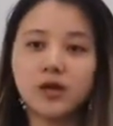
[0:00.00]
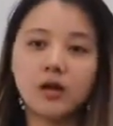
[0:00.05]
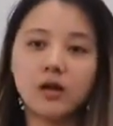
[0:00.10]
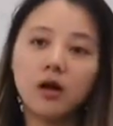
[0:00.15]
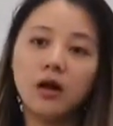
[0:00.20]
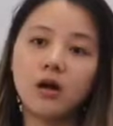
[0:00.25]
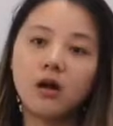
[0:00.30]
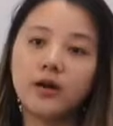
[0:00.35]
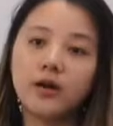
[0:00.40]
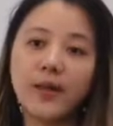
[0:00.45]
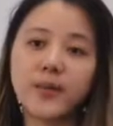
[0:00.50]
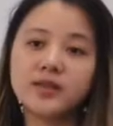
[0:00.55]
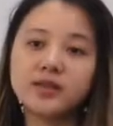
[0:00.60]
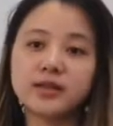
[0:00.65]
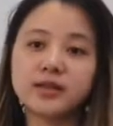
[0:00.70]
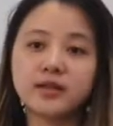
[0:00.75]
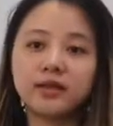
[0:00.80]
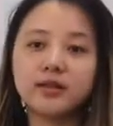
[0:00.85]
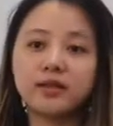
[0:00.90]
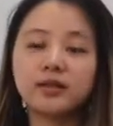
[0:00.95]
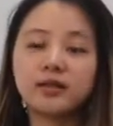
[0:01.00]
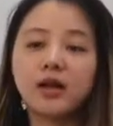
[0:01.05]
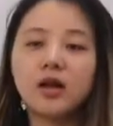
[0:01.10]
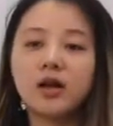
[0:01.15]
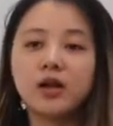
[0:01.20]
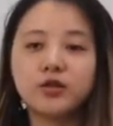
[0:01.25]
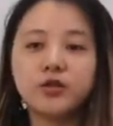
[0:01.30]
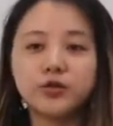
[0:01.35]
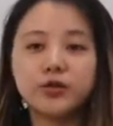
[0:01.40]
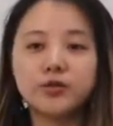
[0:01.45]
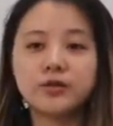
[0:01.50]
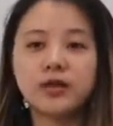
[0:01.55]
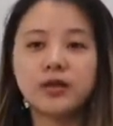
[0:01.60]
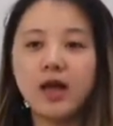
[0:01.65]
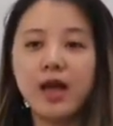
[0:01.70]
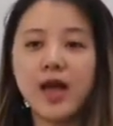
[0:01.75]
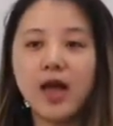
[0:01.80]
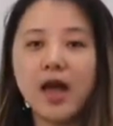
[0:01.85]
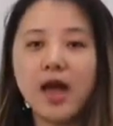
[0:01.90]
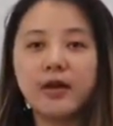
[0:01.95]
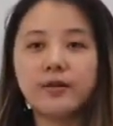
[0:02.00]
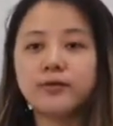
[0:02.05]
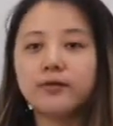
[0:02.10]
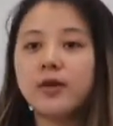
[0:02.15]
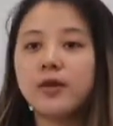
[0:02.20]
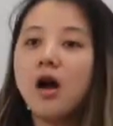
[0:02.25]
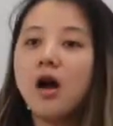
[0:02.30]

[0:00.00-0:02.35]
Amazon have